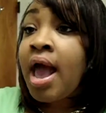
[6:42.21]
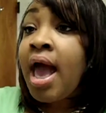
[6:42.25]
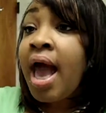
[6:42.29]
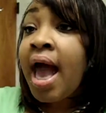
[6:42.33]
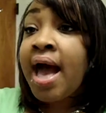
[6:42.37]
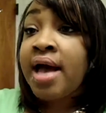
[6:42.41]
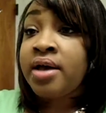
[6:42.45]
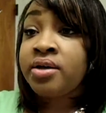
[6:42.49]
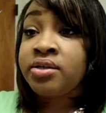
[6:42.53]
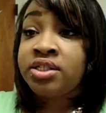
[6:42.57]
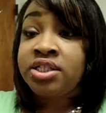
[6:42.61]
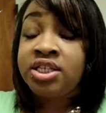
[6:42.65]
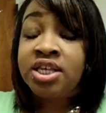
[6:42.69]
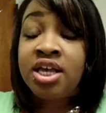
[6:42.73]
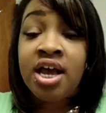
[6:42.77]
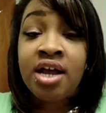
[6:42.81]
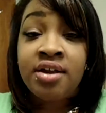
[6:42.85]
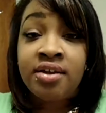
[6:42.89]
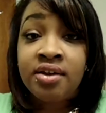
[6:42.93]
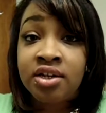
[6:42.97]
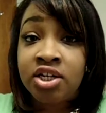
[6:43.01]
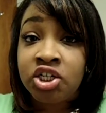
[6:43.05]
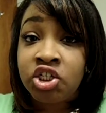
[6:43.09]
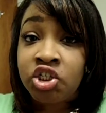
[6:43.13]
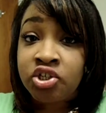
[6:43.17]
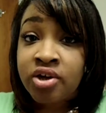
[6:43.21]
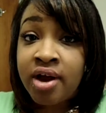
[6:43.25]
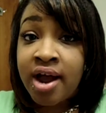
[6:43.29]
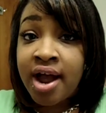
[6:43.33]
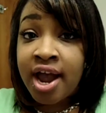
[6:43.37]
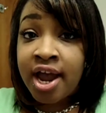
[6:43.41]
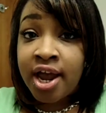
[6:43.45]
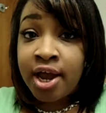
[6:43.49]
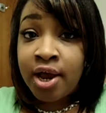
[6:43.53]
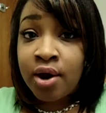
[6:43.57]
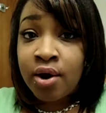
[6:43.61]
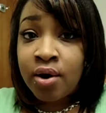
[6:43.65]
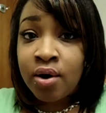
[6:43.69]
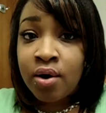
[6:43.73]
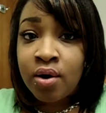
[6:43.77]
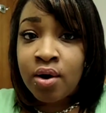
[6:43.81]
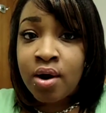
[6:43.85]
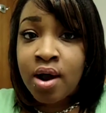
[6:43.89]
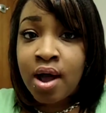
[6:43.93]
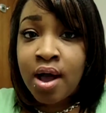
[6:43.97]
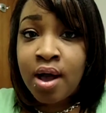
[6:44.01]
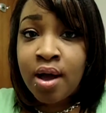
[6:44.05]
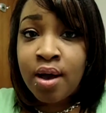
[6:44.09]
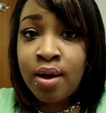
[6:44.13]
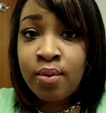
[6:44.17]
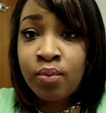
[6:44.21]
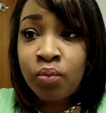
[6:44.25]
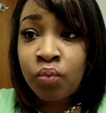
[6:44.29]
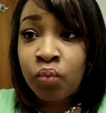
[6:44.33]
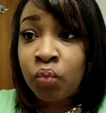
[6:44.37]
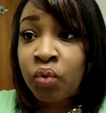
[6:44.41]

I'll sit under the dryer um,